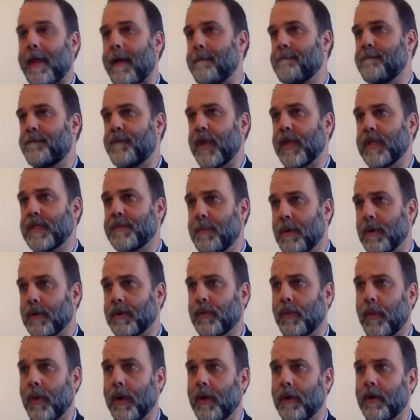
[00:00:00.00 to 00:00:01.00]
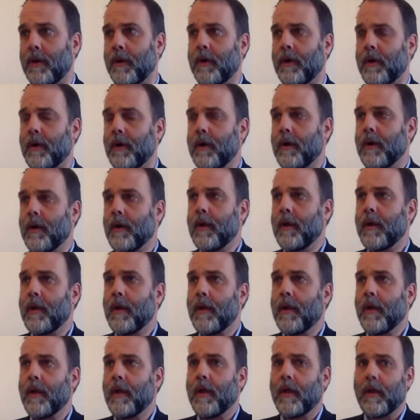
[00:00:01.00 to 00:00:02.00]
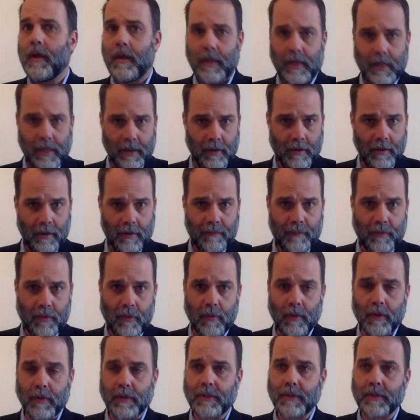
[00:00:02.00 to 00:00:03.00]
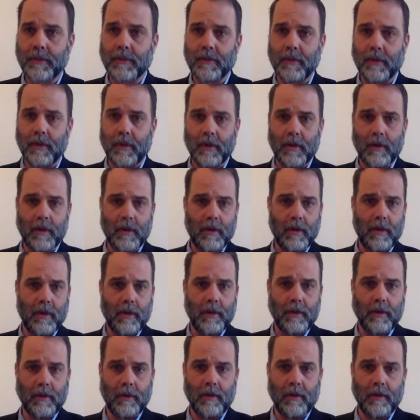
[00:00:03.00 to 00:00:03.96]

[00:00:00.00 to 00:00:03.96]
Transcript: Facebook, Twitter, here of course. Uh, you